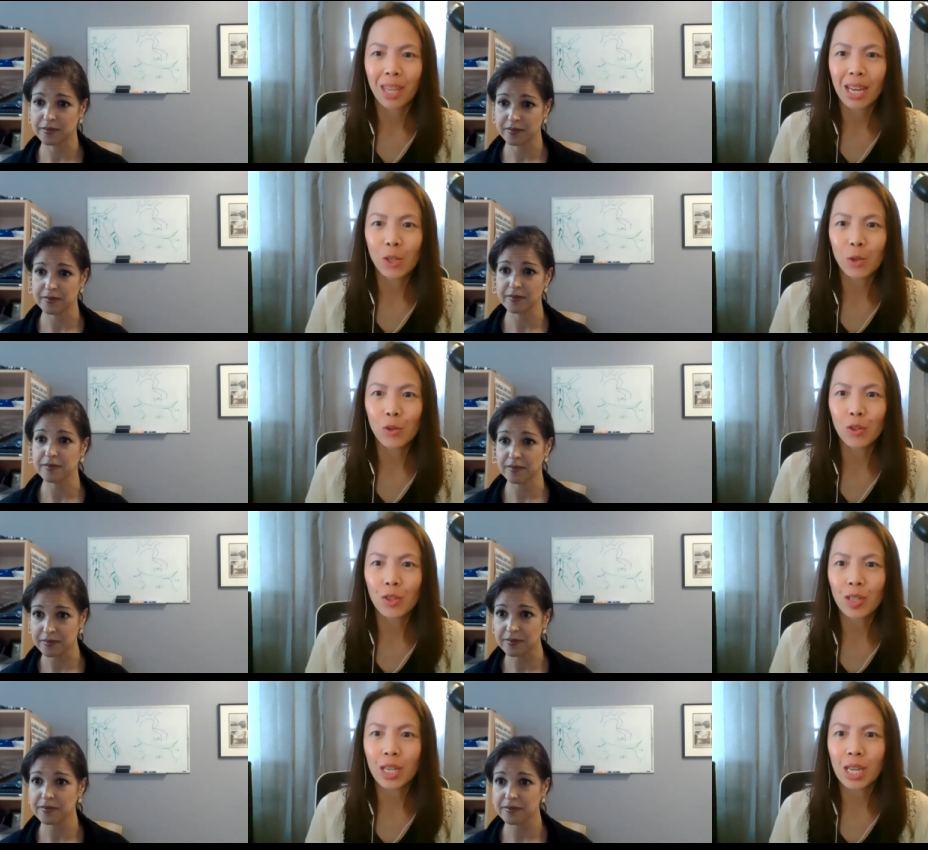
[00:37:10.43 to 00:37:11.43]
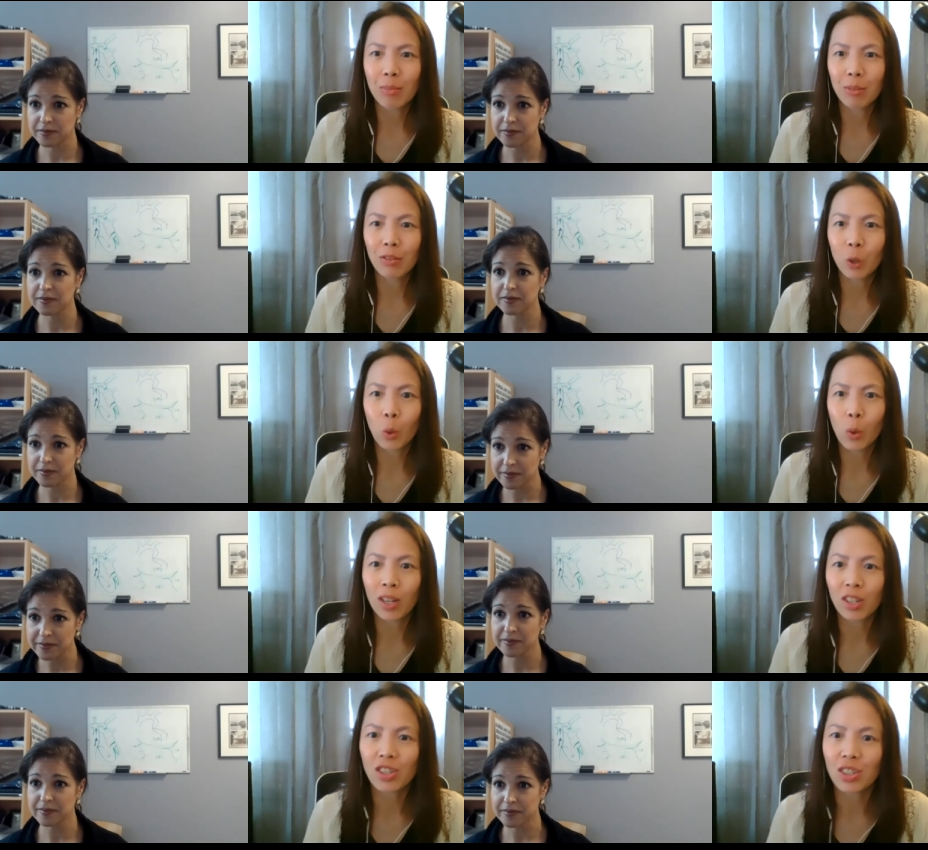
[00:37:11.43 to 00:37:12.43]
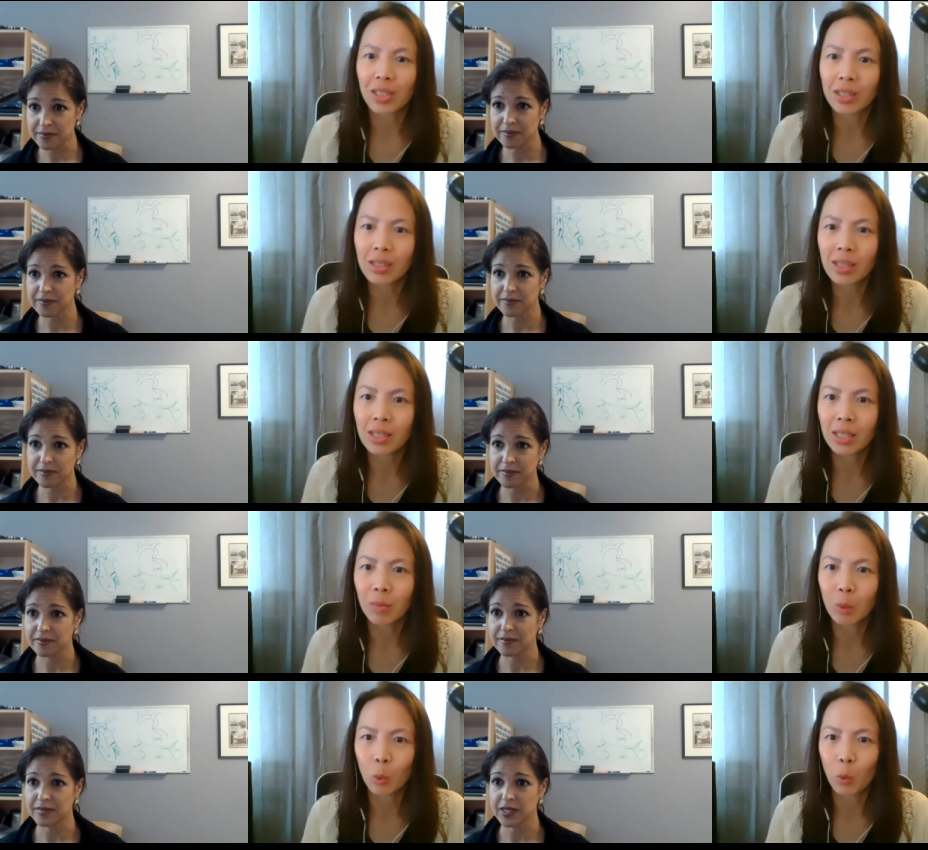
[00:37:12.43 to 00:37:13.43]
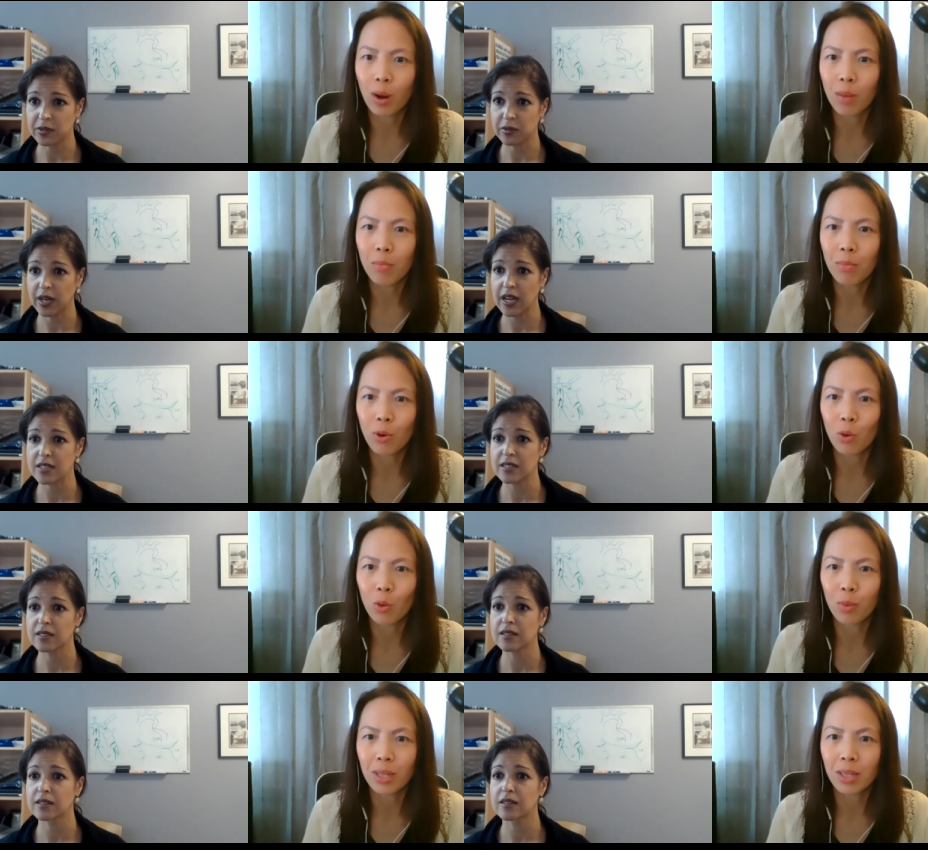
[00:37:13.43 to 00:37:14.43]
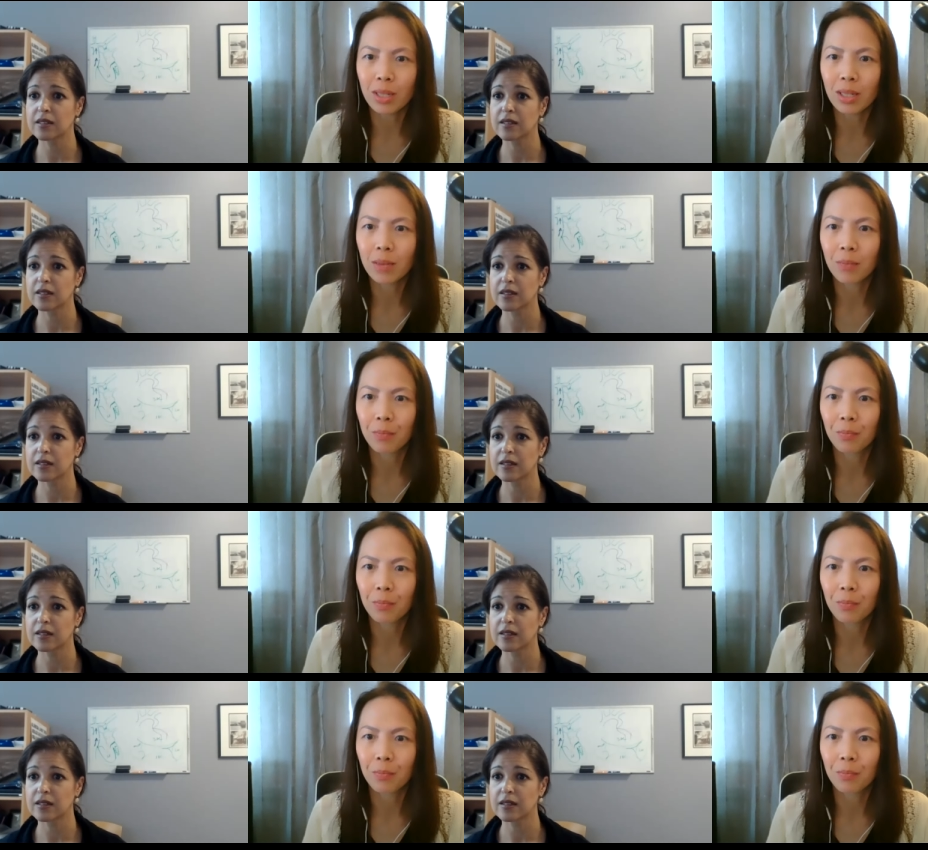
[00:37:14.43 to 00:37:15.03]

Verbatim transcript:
Speaker 1: I do see a number of questions me one moment.